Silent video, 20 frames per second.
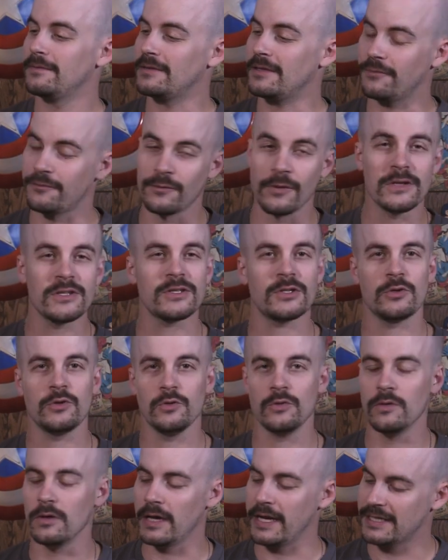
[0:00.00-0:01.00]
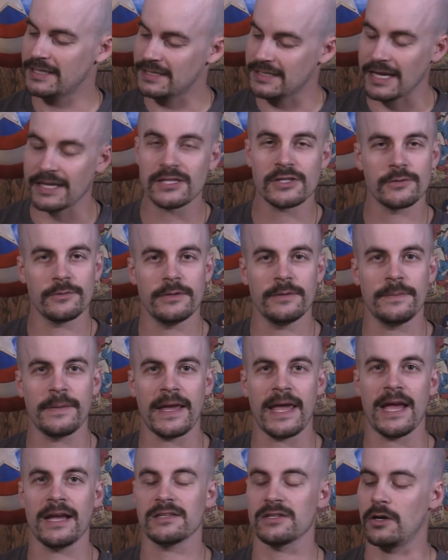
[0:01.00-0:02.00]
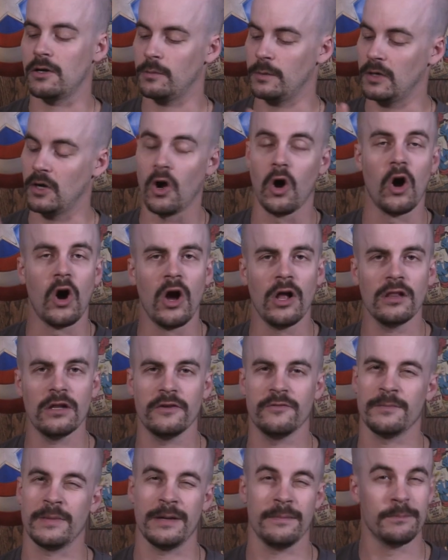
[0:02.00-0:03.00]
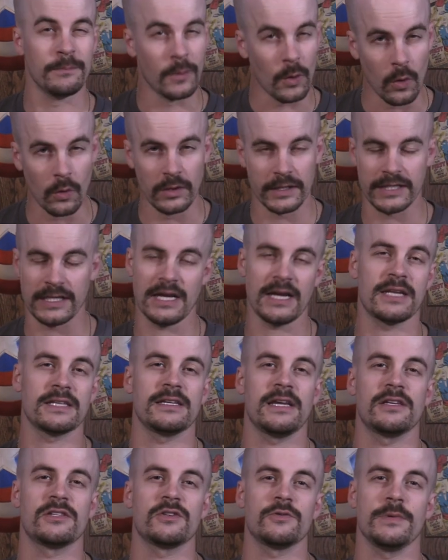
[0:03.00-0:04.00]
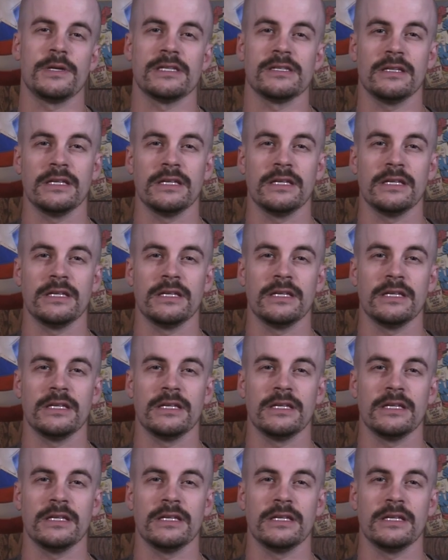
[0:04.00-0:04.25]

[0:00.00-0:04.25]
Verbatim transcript: The front two accessory bags are where all of my bowling accessories